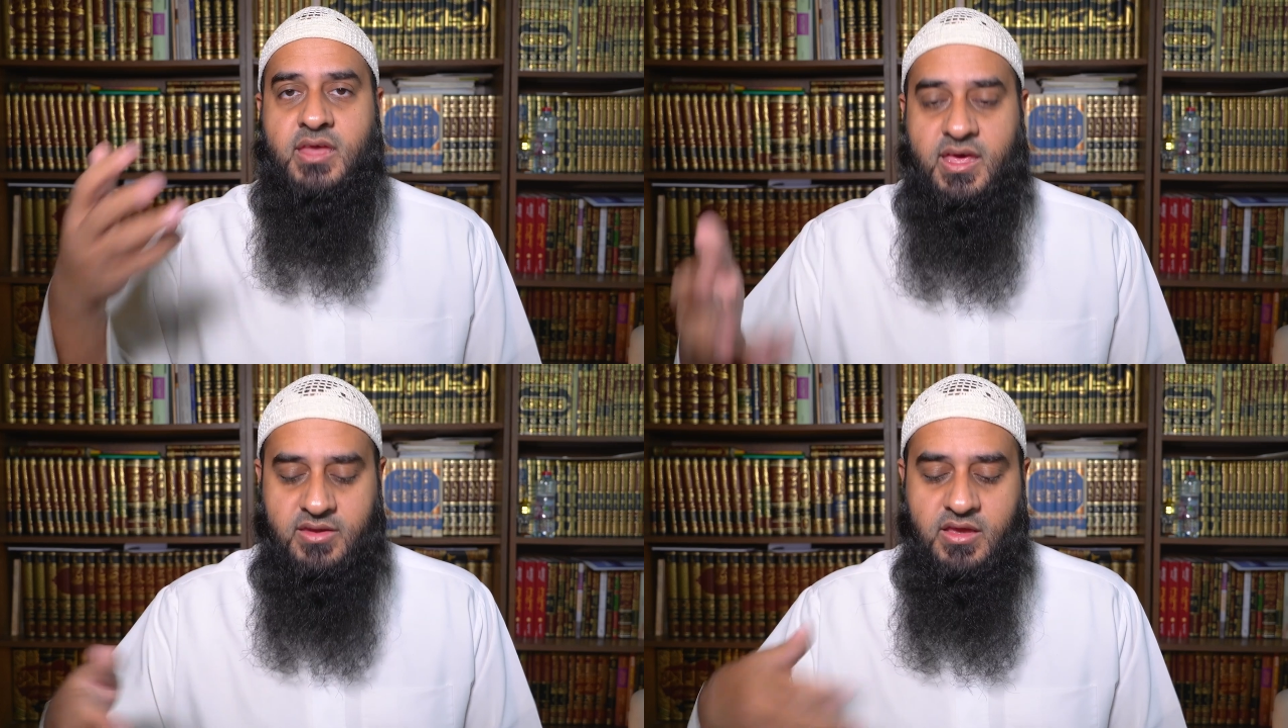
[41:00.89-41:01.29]

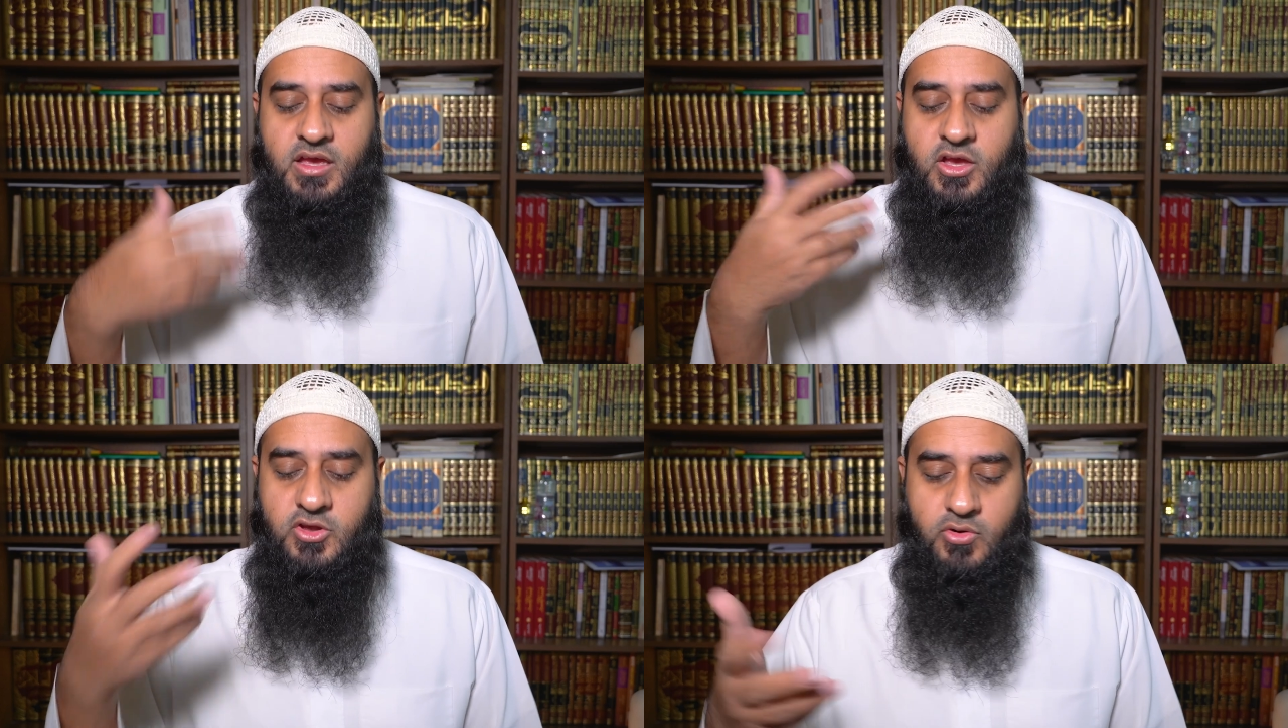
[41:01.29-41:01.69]
and
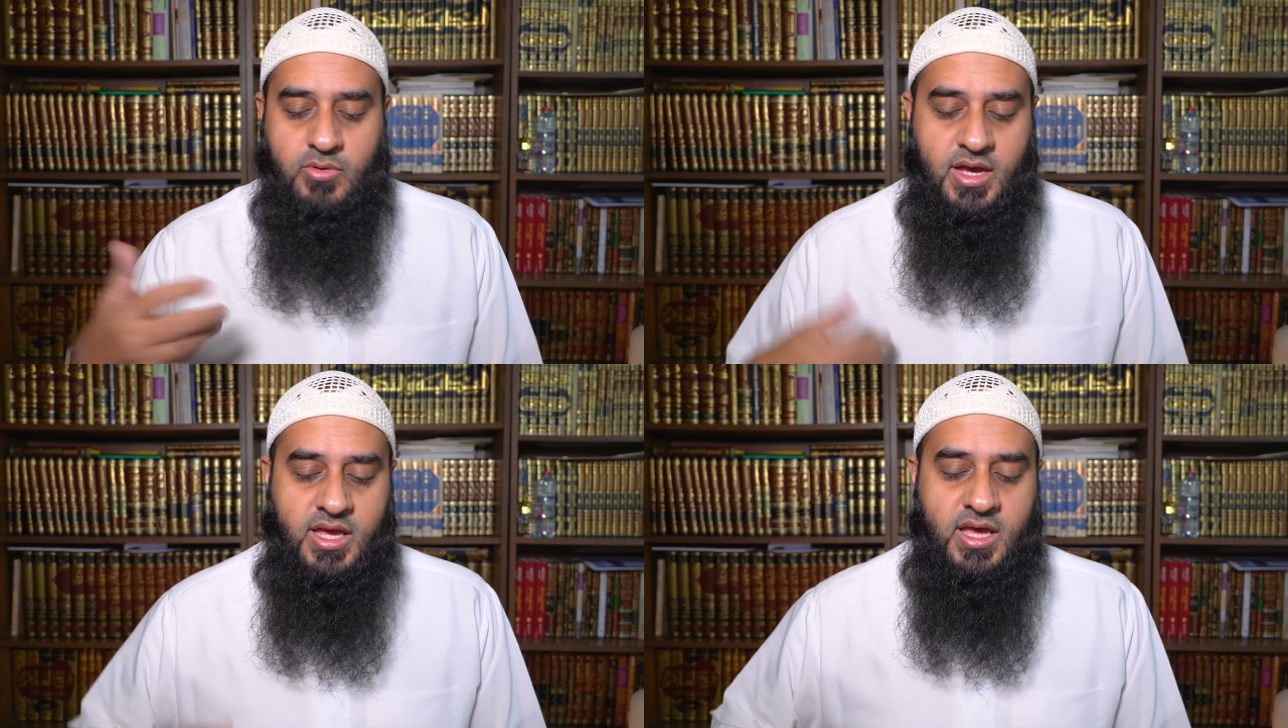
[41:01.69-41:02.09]

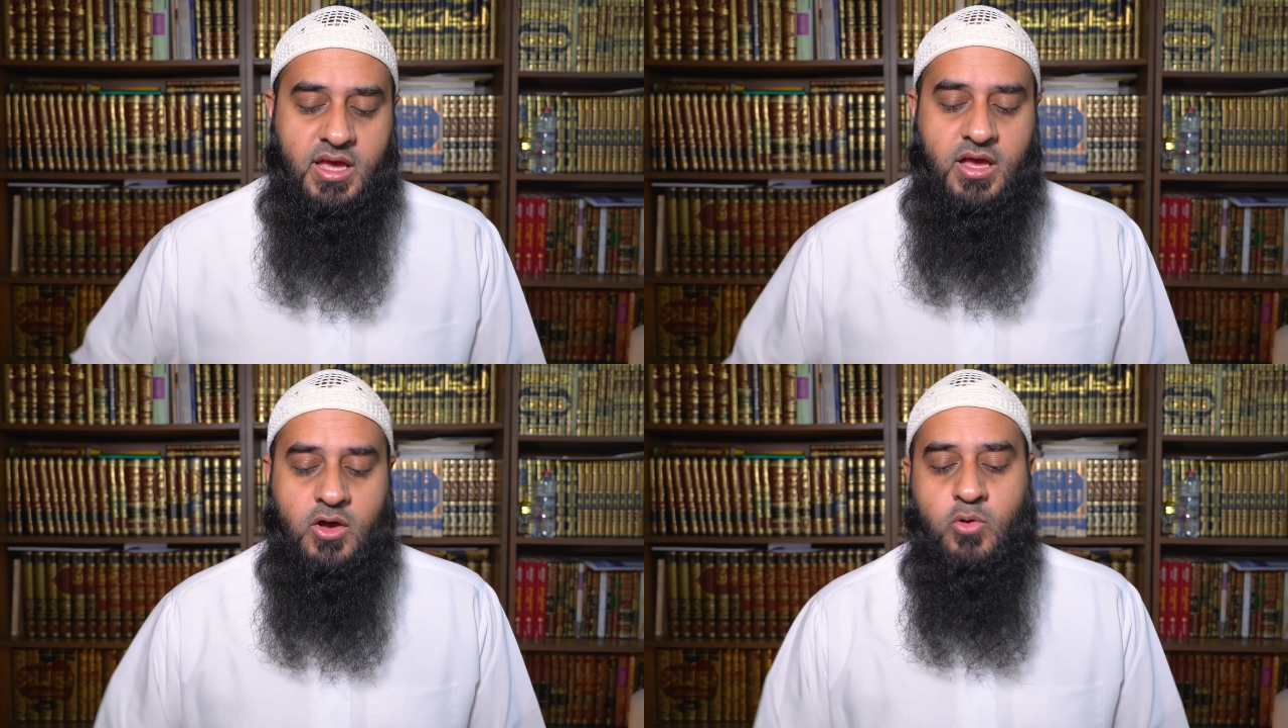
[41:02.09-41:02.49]

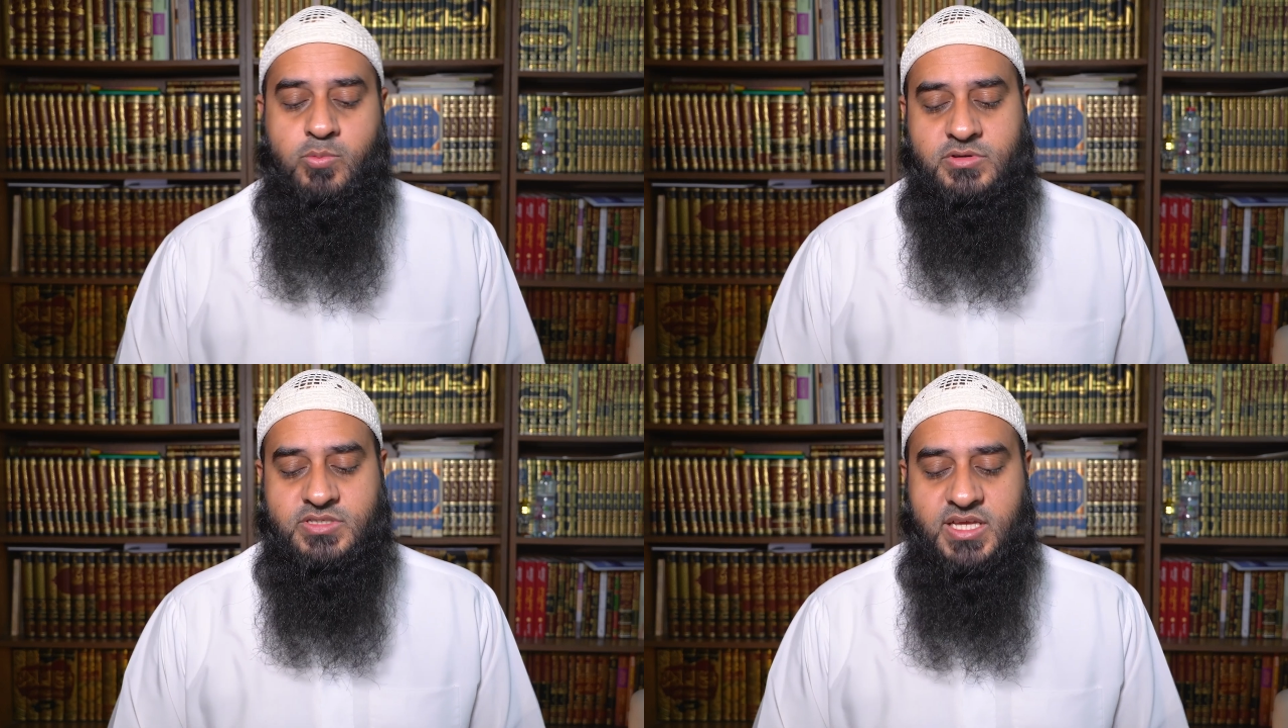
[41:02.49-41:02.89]
a whole
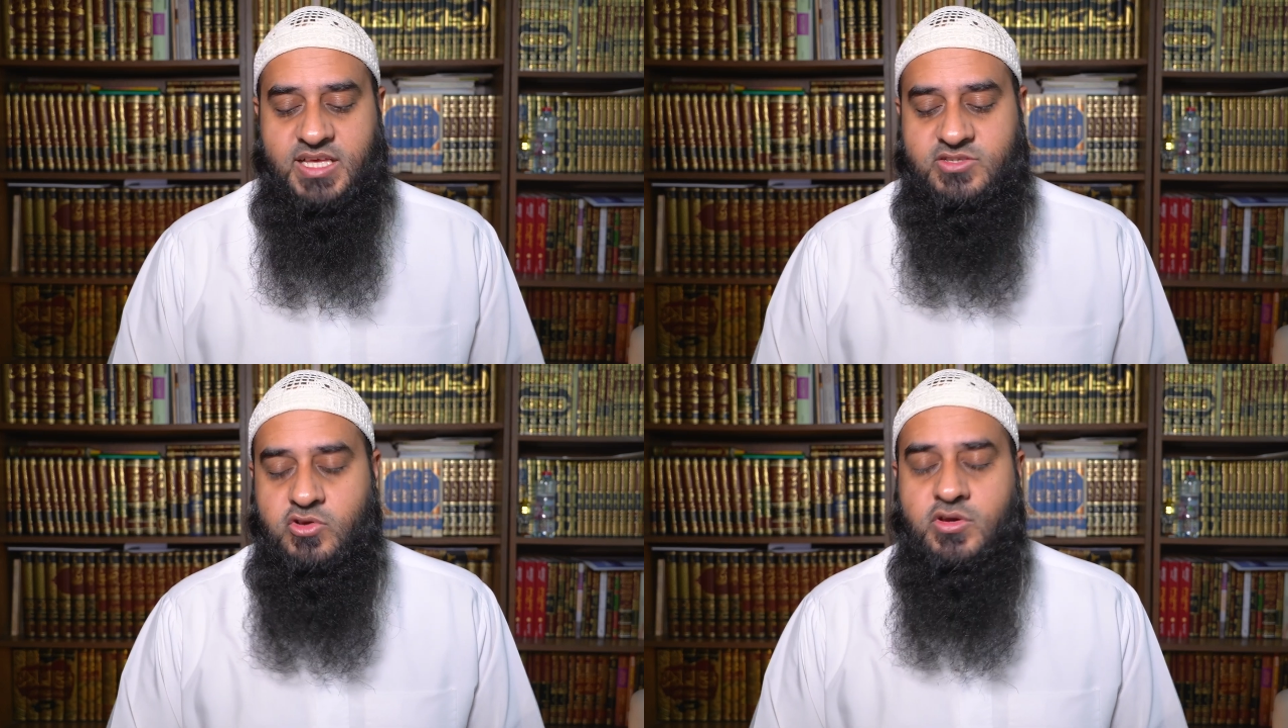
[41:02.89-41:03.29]
process like
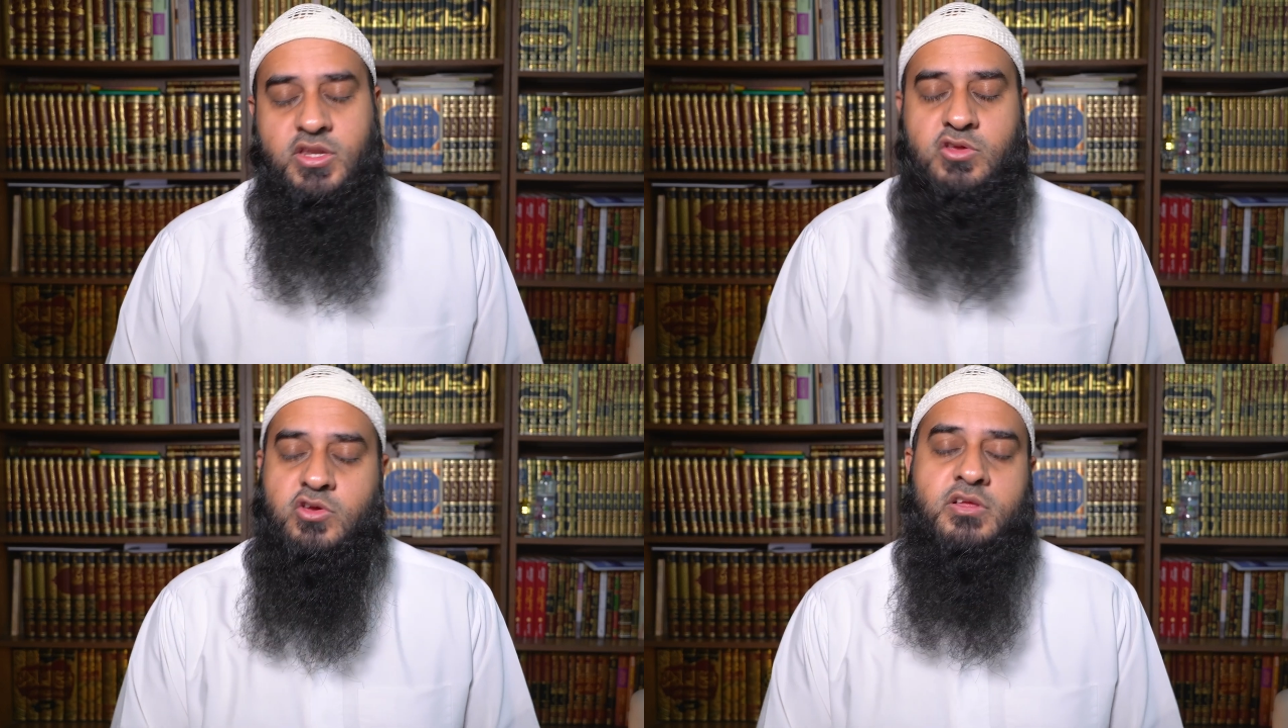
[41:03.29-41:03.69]
that. So you
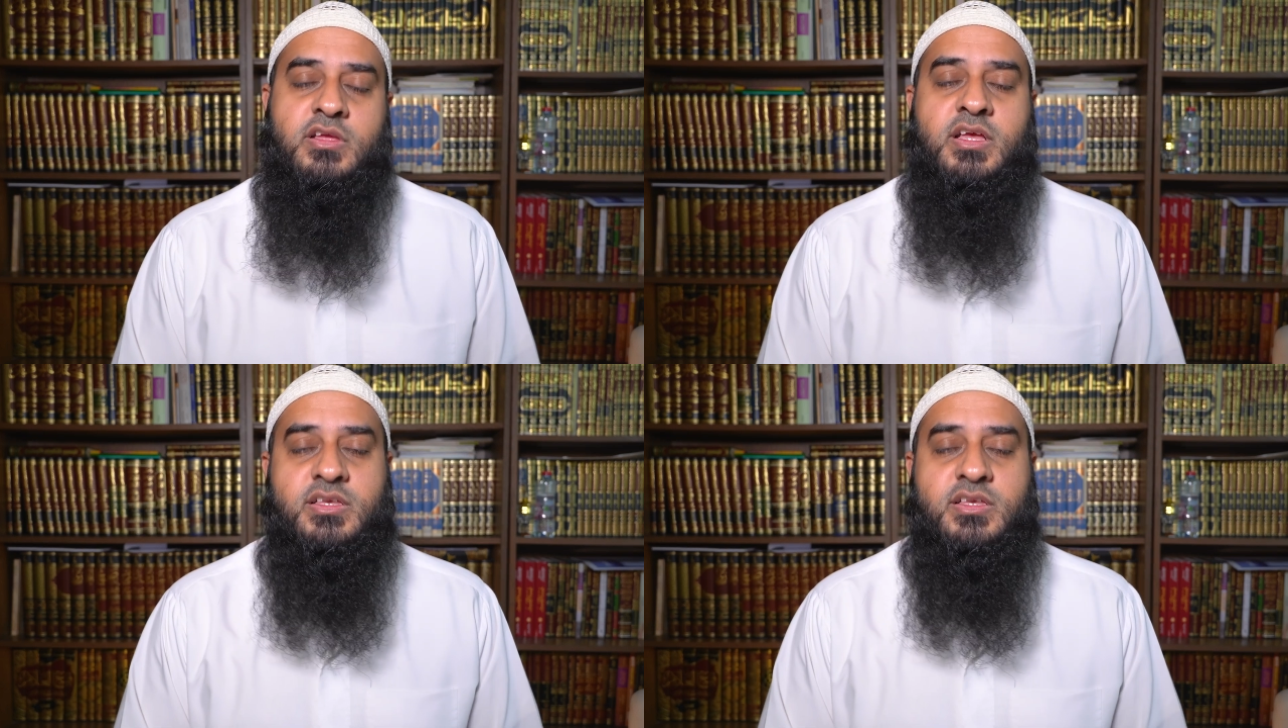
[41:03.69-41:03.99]
can